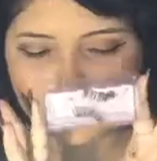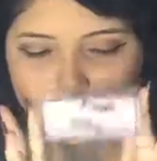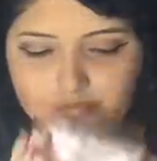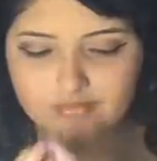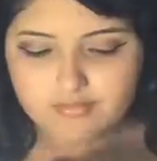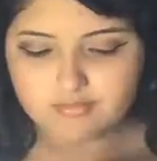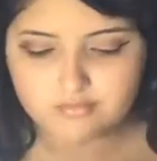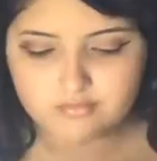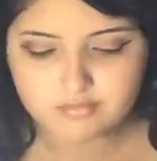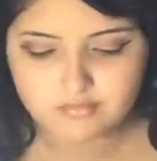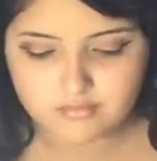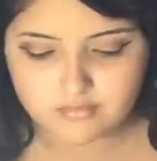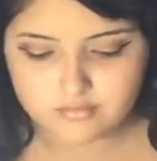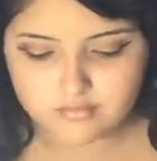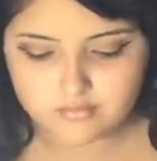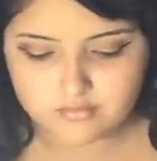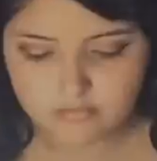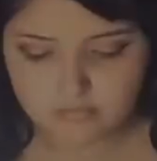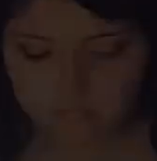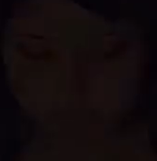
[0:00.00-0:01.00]
we're using
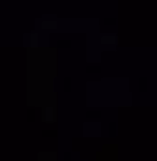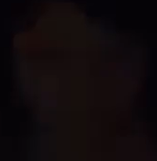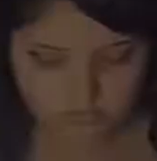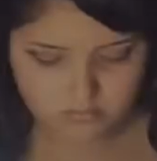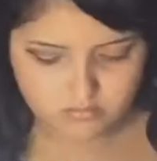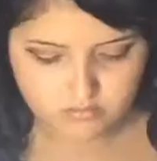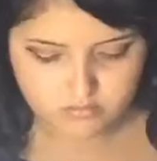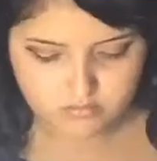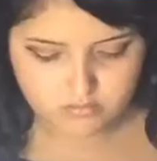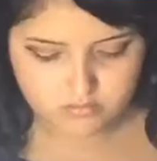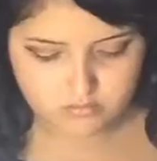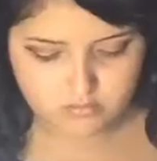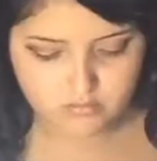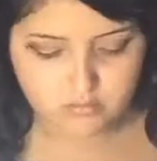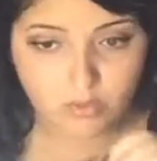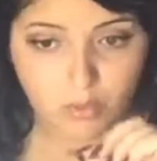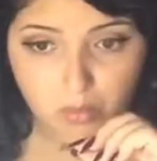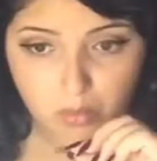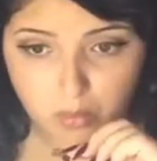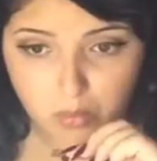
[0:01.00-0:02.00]
our Ardell's
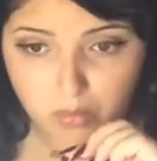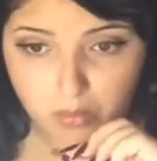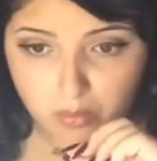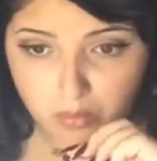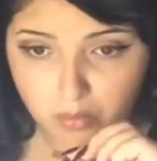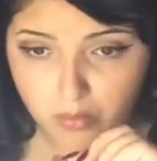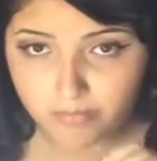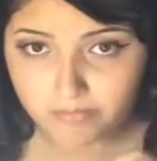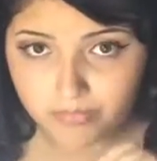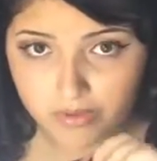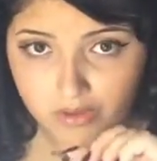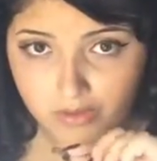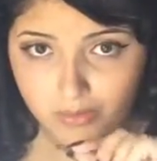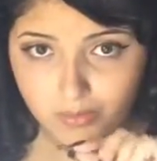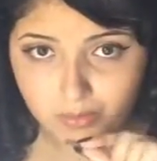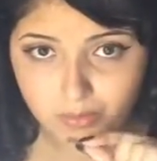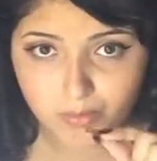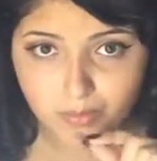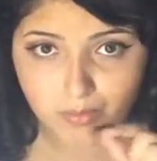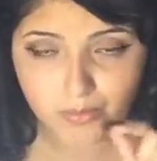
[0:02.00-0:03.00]
1/16s,
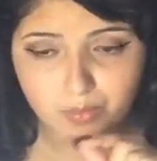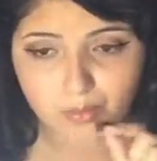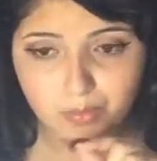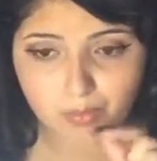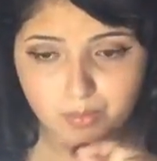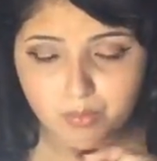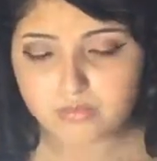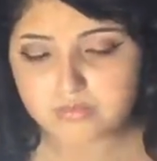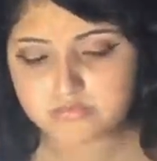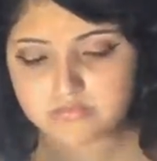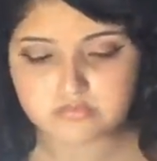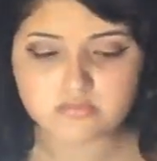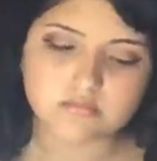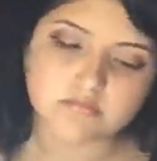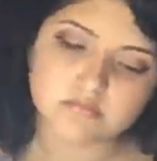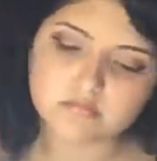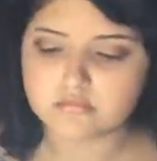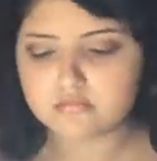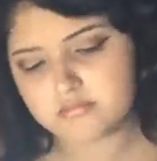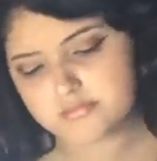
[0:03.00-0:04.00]
and of
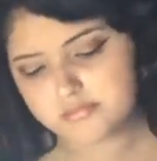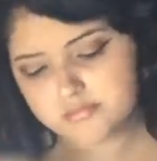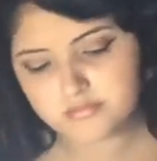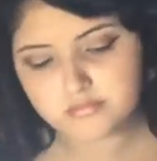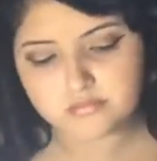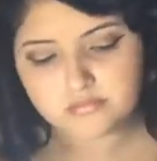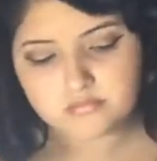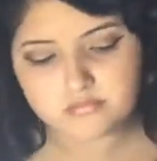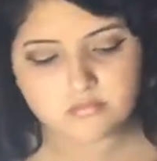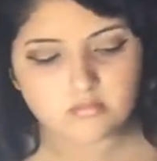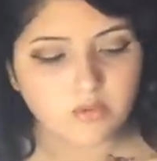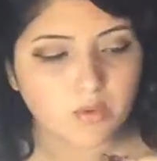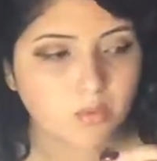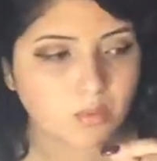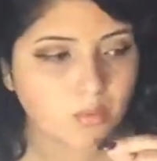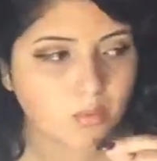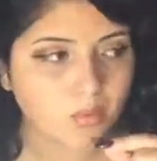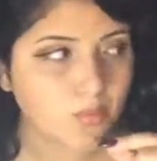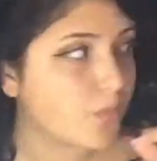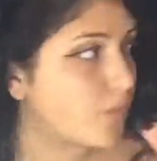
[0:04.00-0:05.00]
course the tedious
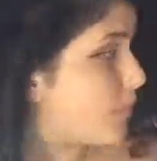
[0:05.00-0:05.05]
part where we